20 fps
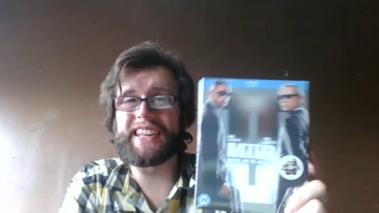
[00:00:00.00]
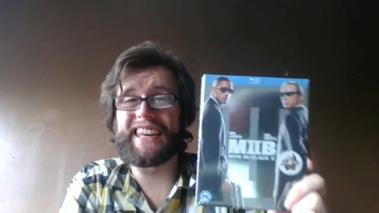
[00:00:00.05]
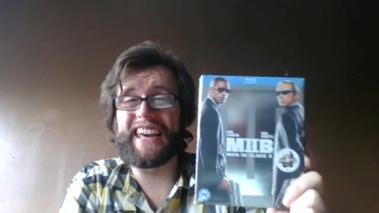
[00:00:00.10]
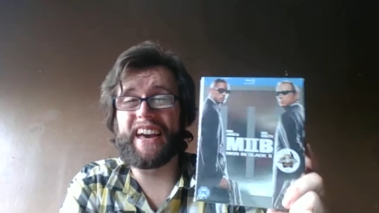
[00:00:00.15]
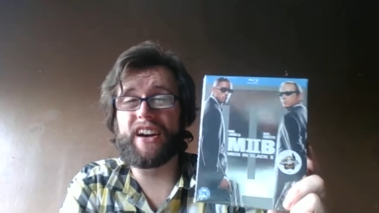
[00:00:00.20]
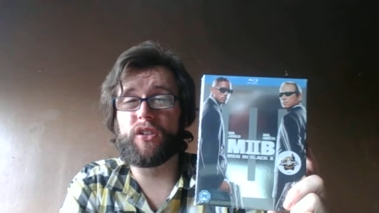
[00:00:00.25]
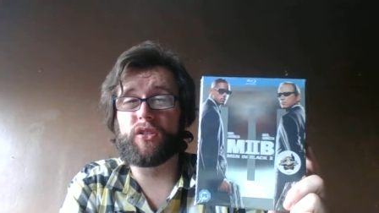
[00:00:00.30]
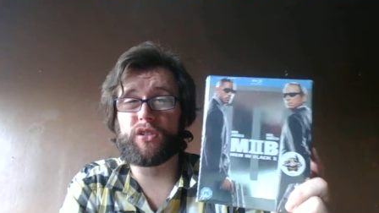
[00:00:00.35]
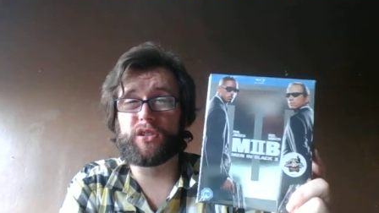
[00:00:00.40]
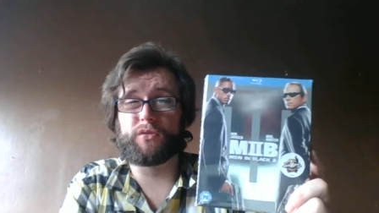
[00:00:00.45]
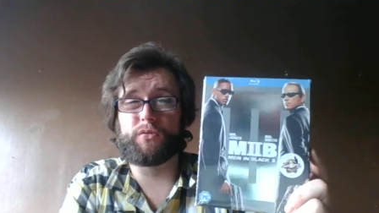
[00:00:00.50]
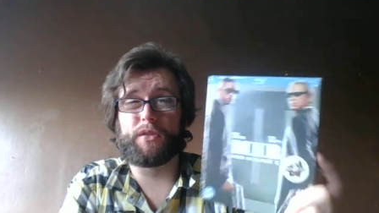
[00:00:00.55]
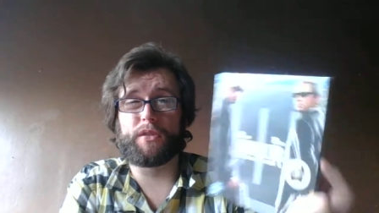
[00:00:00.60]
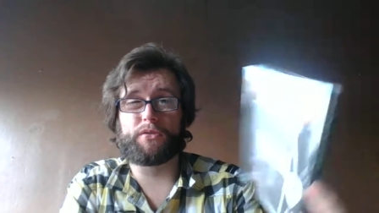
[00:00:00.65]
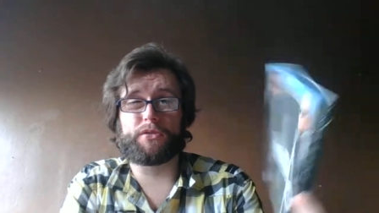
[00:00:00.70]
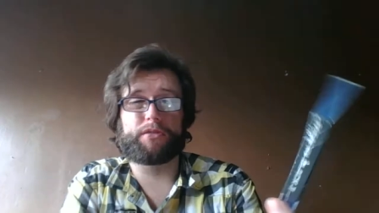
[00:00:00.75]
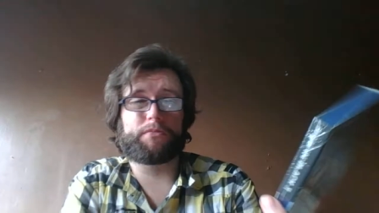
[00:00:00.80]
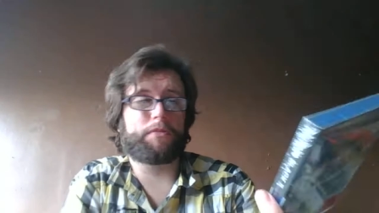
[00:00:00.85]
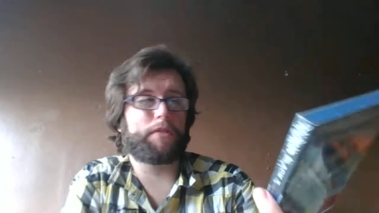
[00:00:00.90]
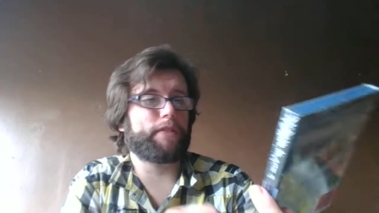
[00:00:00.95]
to get all the
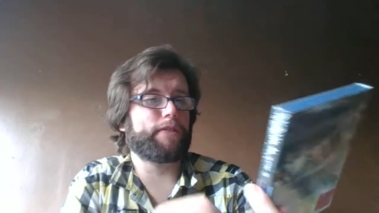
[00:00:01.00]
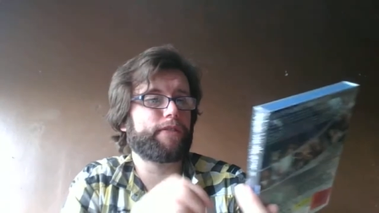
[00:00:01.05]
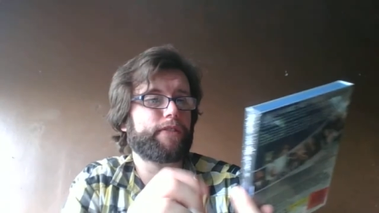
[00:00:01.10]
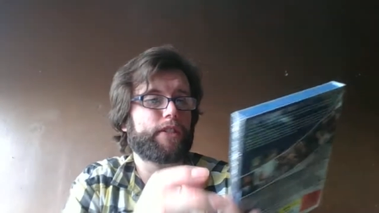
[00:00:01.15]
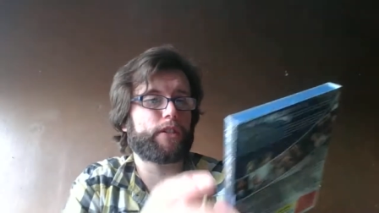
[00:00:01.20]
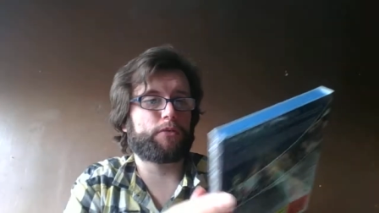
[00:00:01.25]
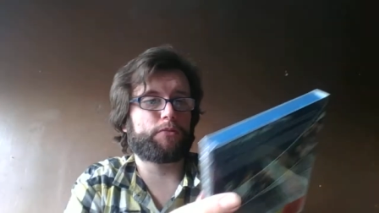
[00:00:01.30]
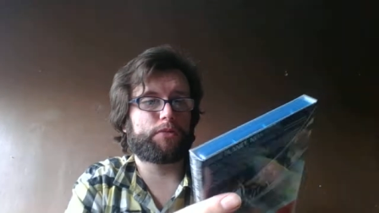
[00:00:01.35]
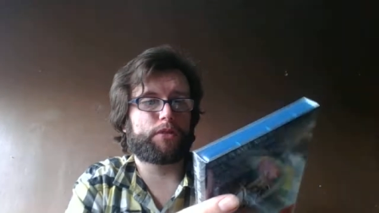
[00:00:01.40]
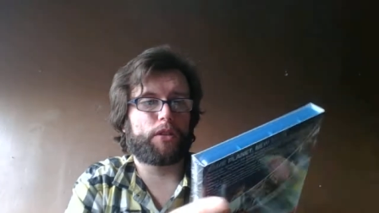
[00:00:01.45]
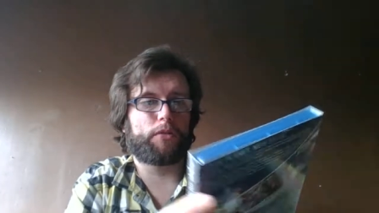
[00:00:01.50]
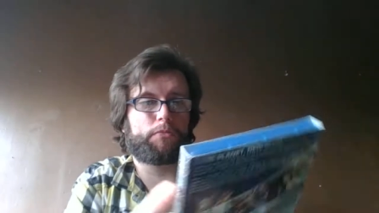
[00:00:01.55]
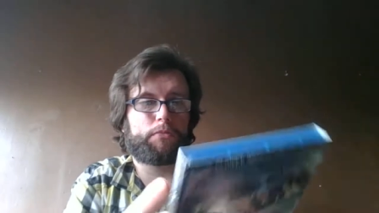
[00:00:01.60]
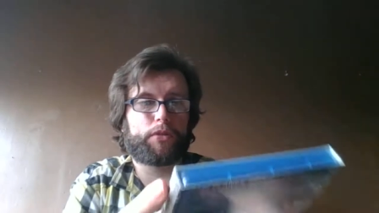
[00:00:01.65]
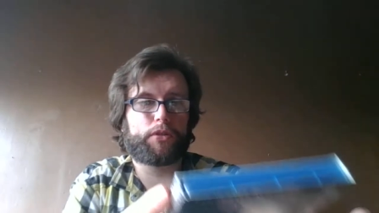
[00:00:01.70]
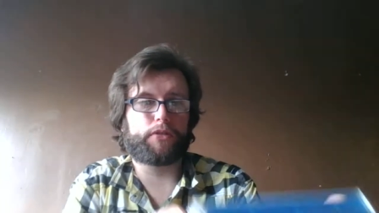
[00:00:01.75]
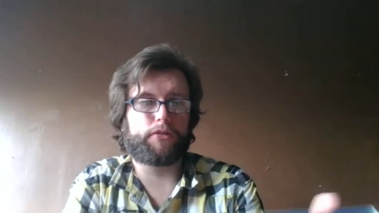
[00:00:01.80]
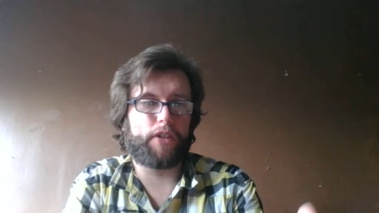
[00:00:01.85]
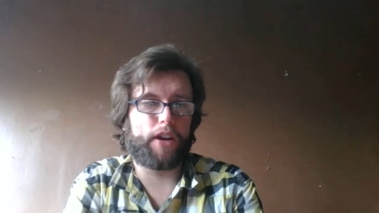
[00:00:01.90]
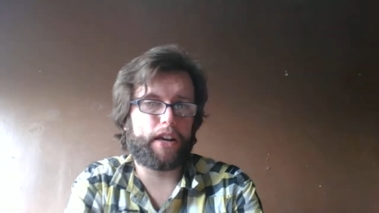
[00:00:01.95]
Will Smith films on
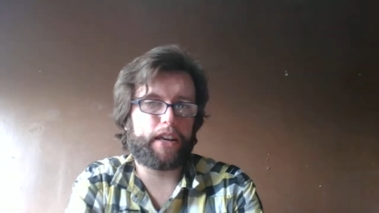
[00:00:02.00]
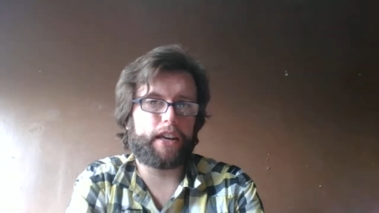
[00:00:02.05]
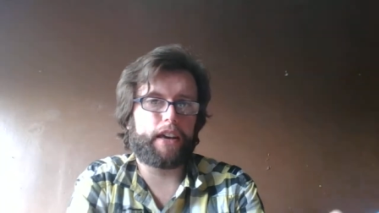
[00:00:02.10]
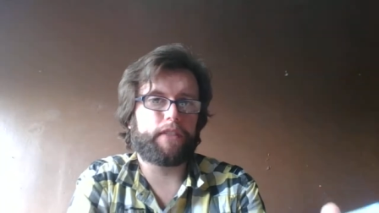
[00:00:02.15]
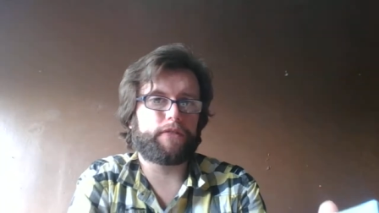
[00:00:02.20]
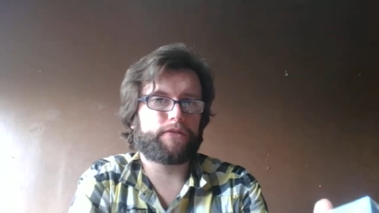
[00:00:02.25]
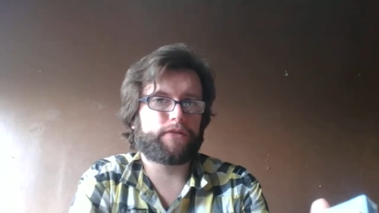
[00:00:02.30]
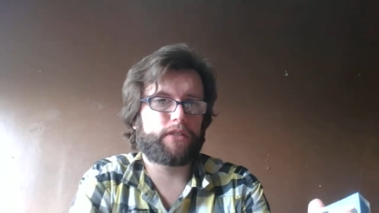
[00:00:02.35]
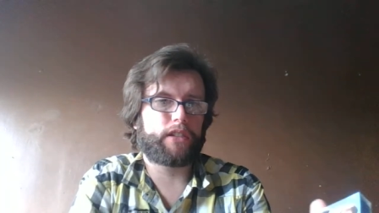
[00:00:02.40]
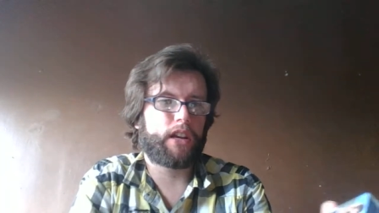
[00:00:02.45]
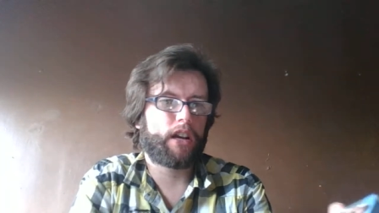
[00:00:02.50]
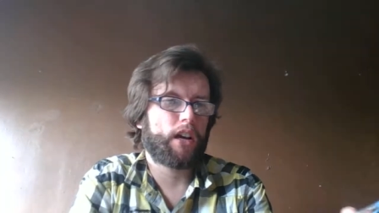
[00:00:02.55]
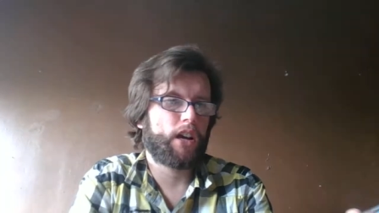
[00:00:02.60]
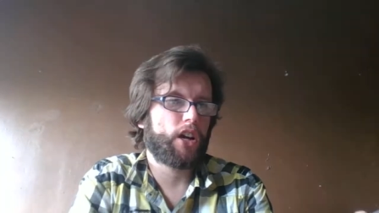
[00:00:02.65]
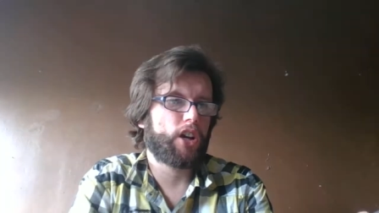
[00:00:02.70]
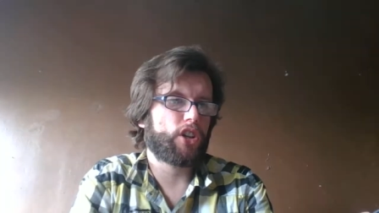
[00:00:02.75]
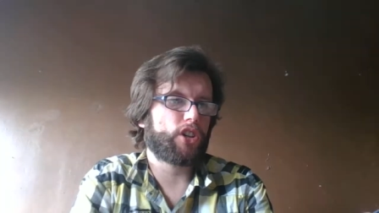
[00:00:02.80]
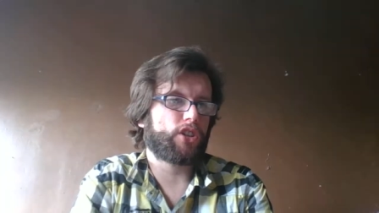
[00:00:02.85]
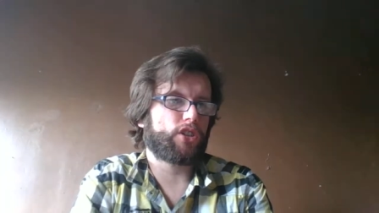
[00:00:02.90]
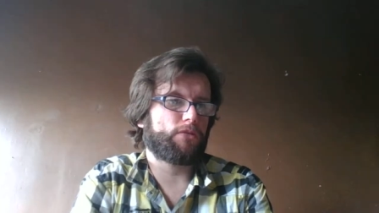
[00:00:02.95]
Blu-ray, if
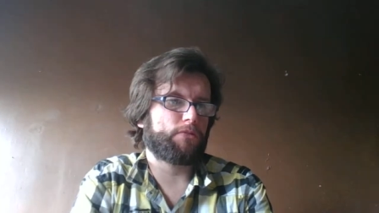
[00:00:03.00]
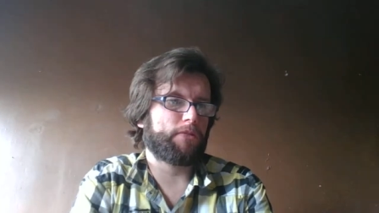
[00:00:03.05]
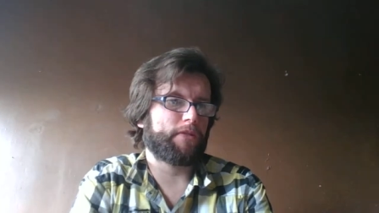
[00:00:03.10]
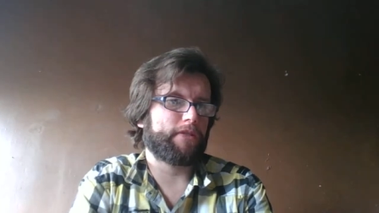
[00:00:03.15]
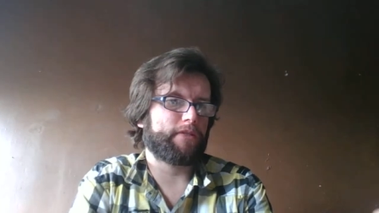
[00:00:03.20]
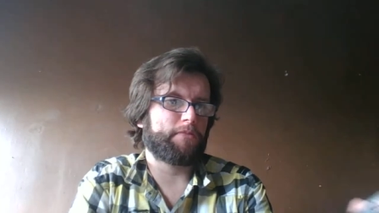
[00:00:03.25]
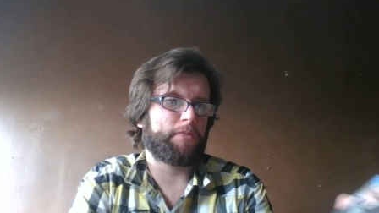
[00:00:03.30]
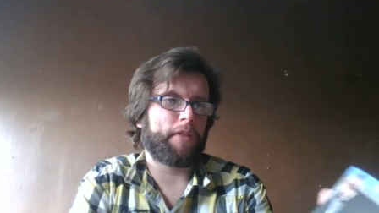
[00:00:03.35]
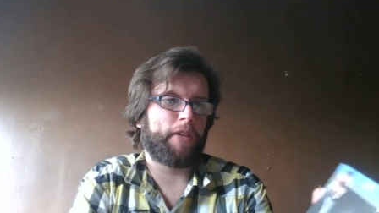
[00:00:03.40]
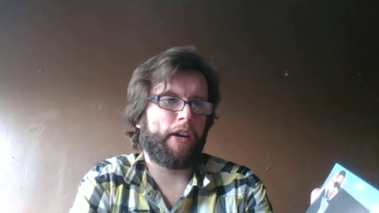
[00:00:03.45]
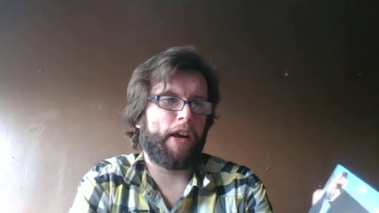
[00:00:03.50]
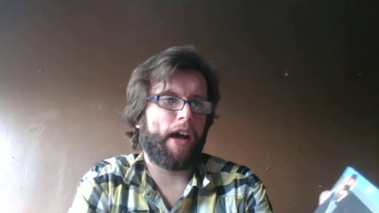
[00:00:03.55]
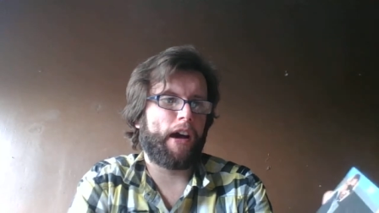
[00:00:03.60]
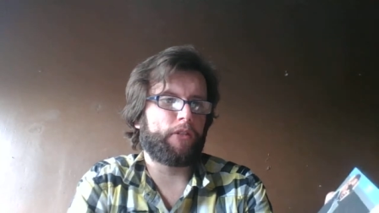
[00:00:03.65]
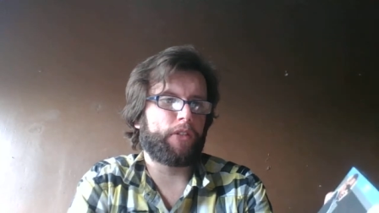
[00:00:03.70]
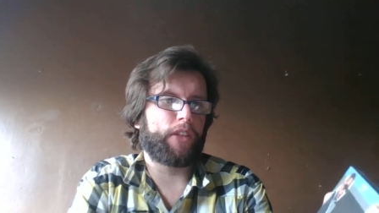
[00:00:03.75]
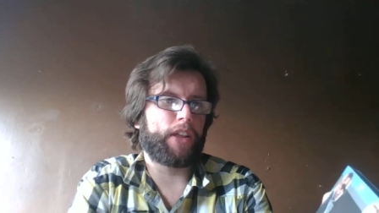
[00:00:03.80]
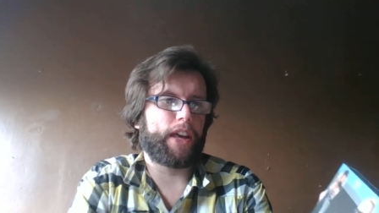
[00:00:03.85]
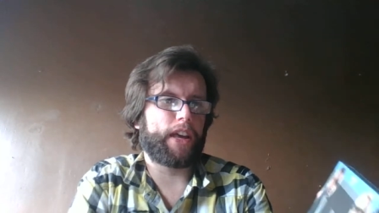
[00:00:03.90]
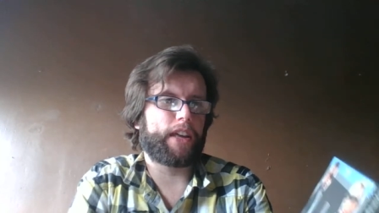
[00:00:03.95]
some of them are
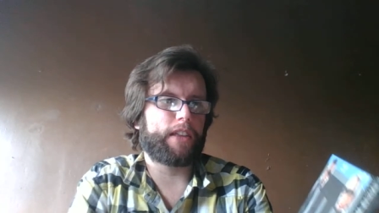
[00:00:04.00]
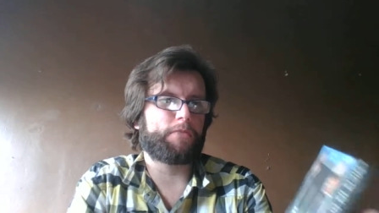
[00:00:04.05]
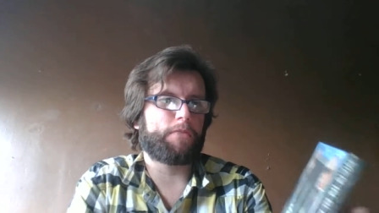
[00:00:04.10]
out there.